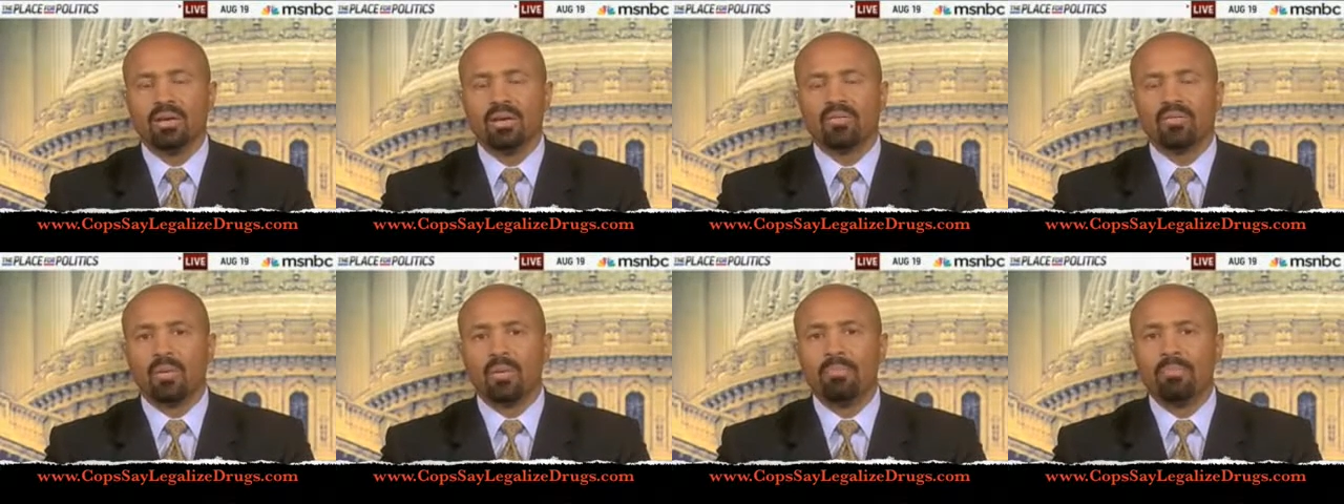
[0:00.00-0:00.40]

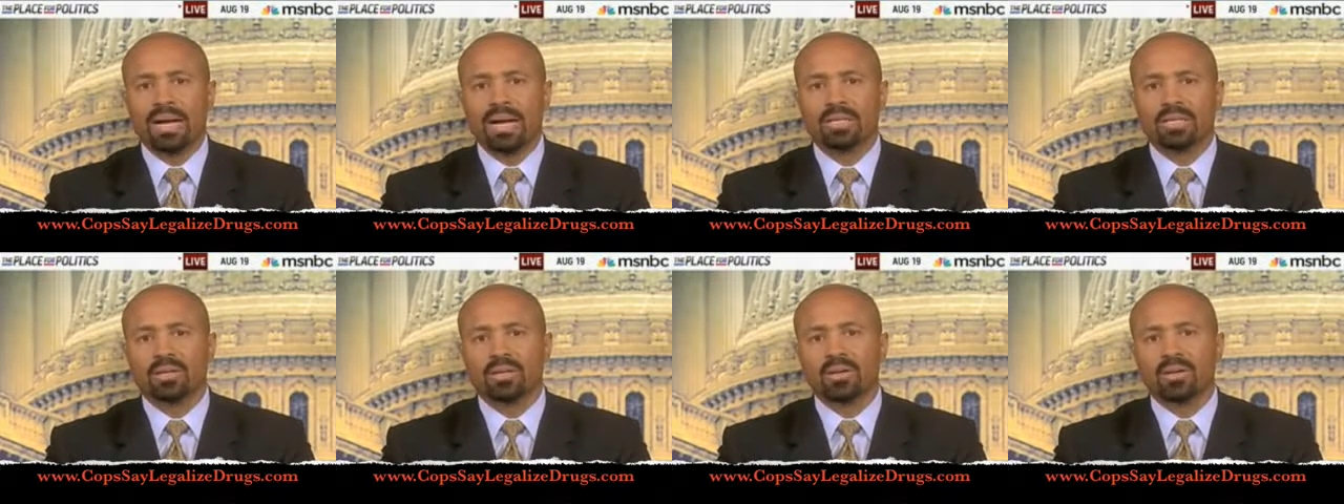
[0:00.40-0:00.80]
From
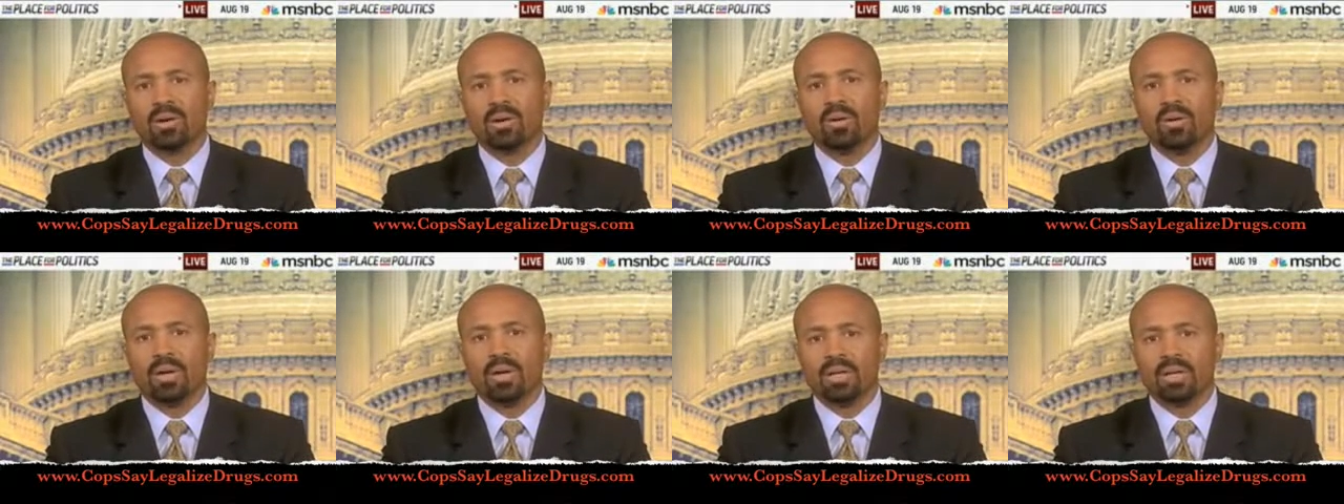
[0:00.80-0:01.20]

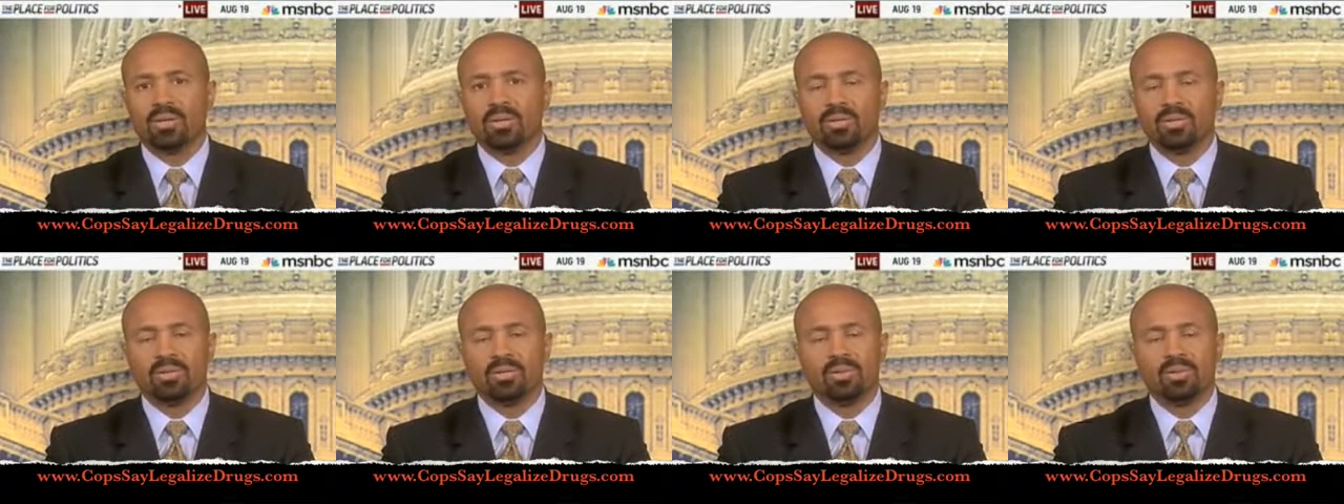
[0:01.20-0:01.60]
Mexico
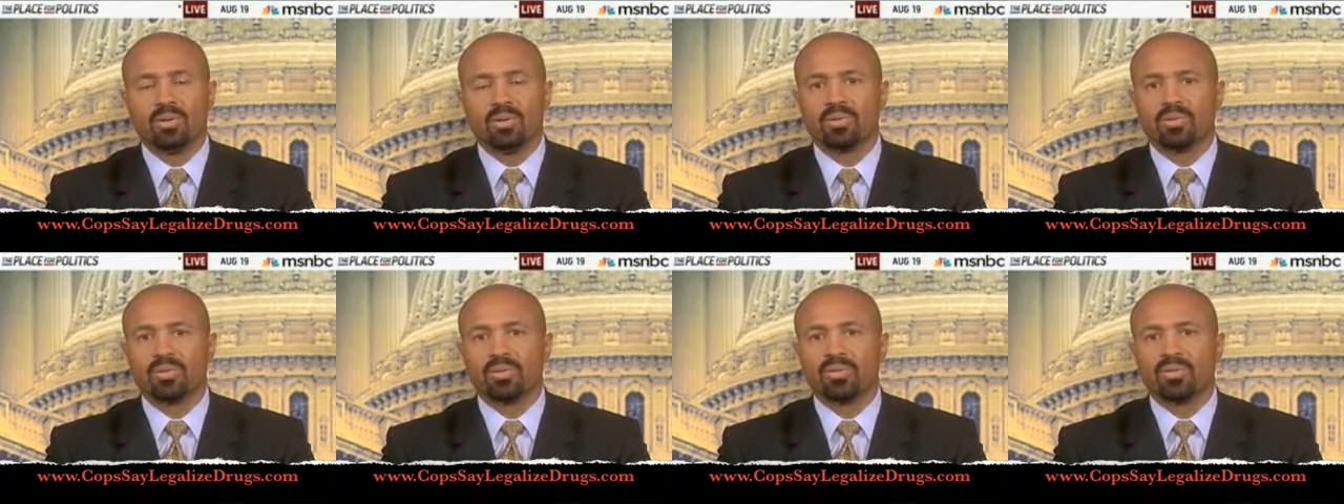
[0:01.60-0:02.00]
into
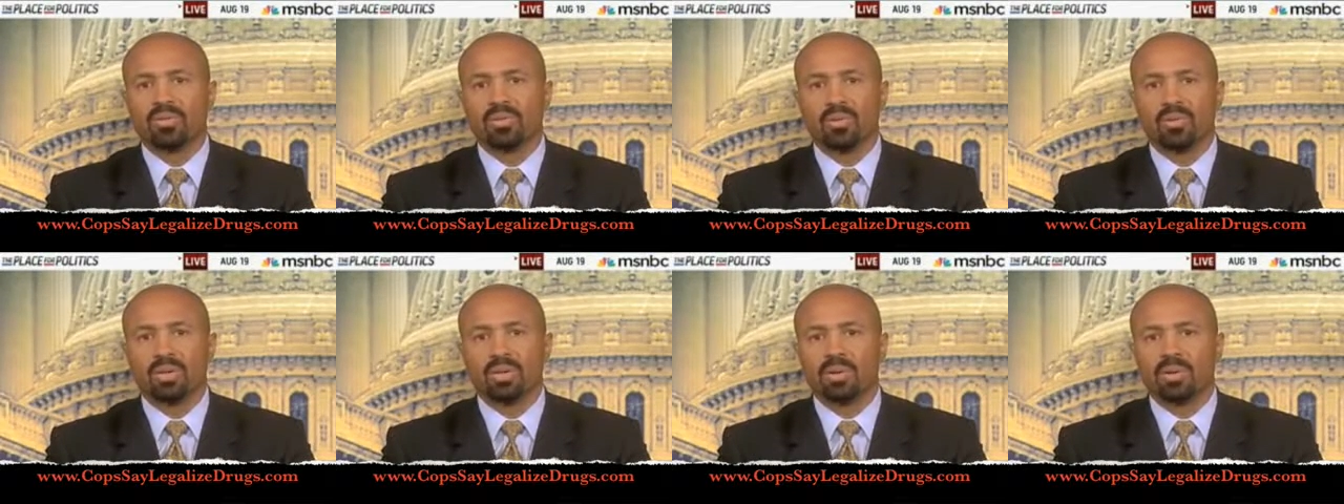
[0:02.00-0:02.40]

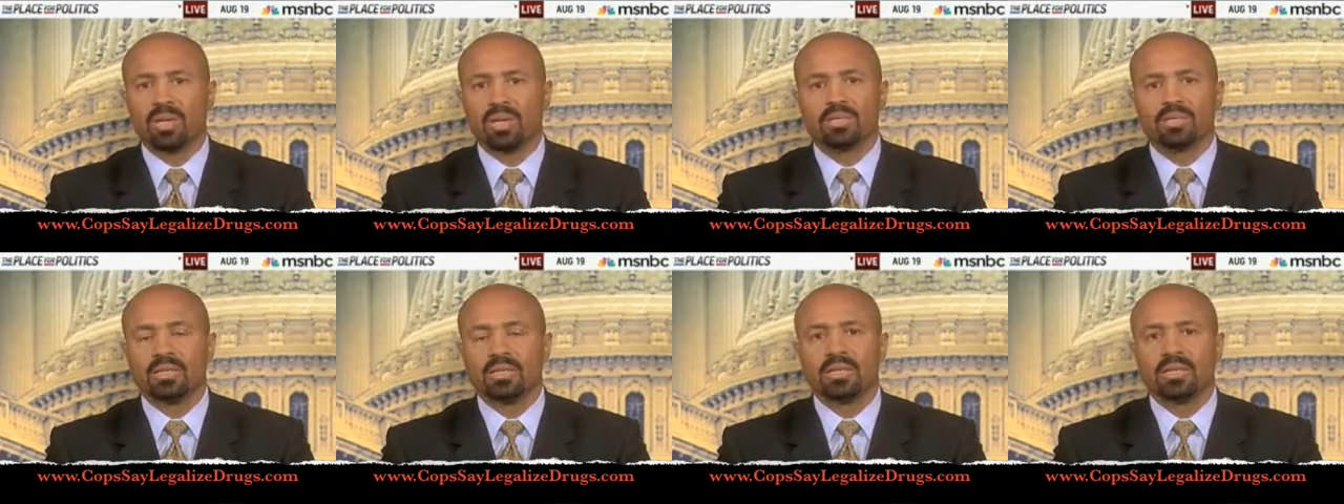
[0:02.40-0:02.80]
230
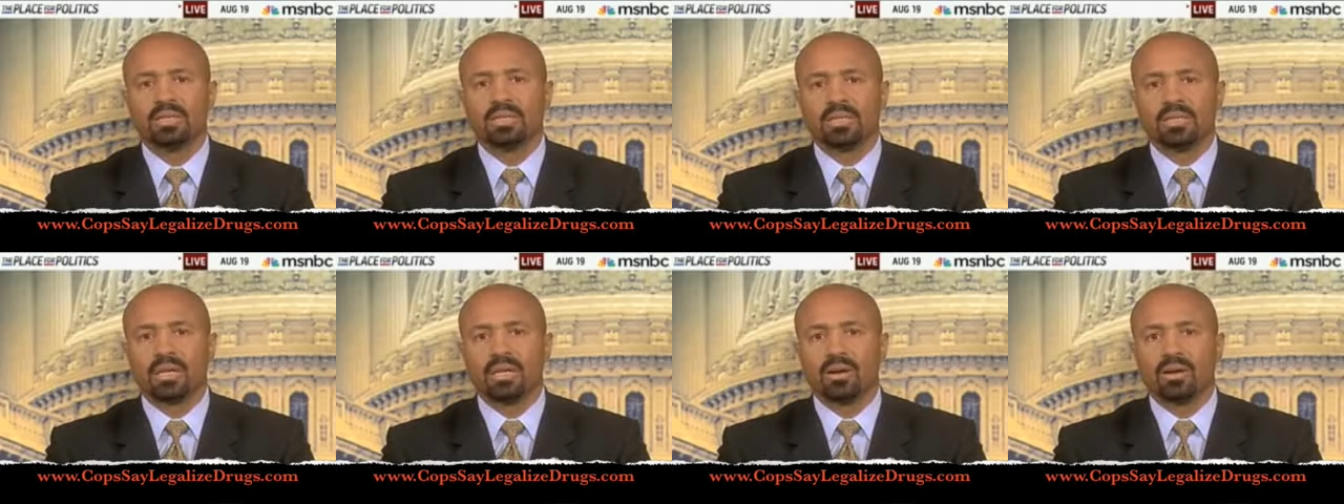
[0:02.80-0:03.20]
plus
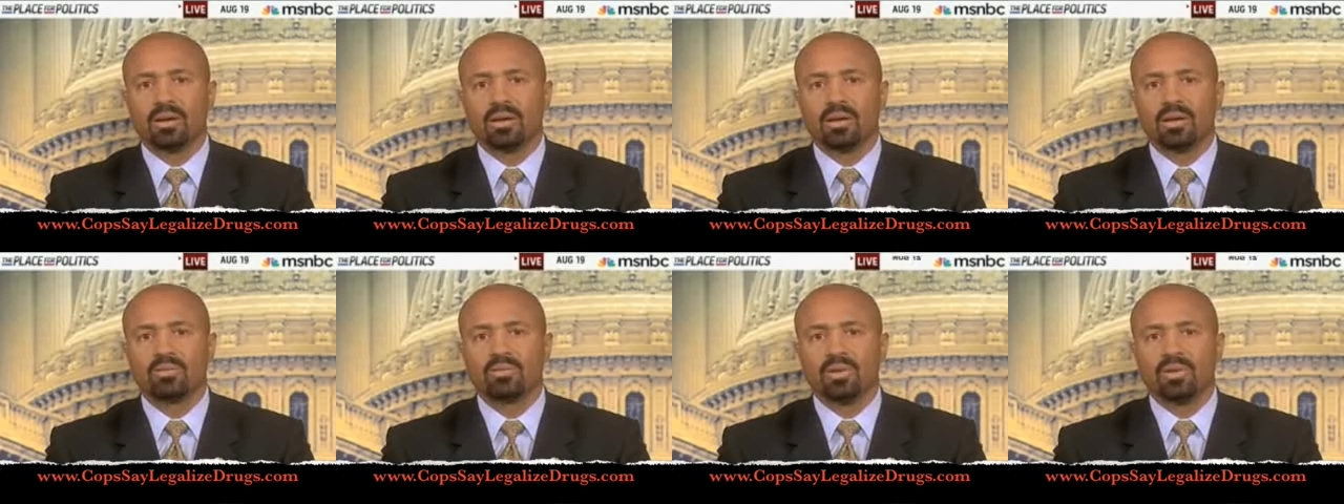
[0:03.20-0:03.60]
cities in our
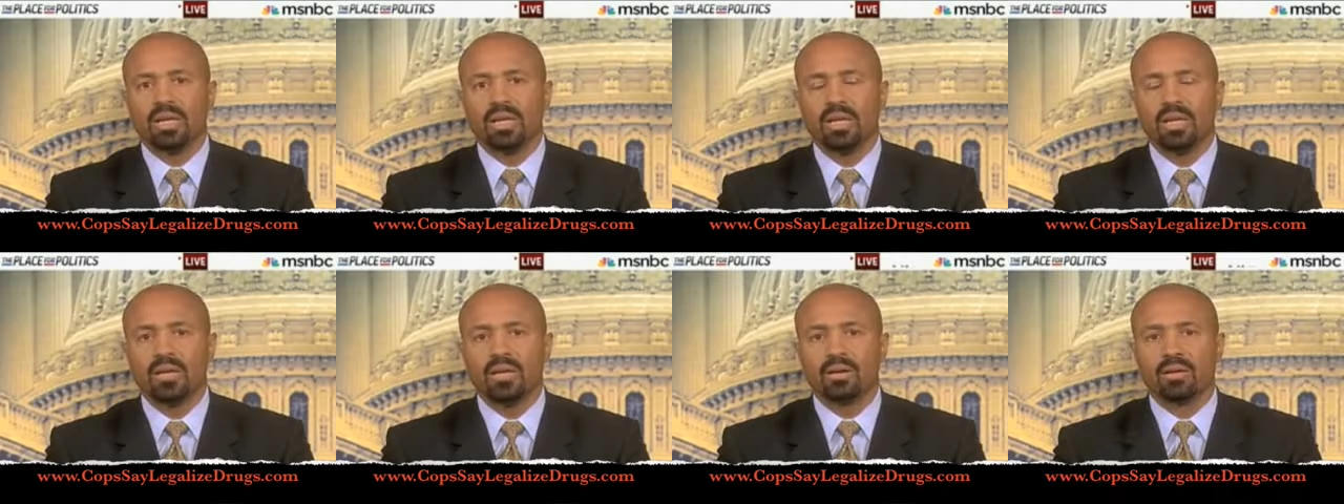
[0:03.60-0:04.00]
country
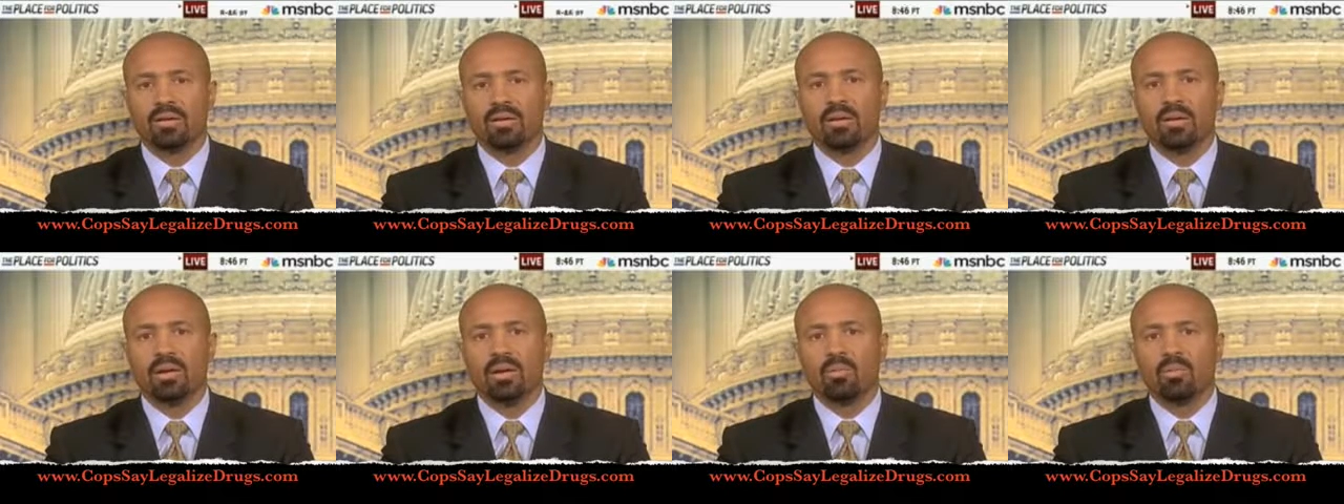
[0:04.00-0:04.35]
here,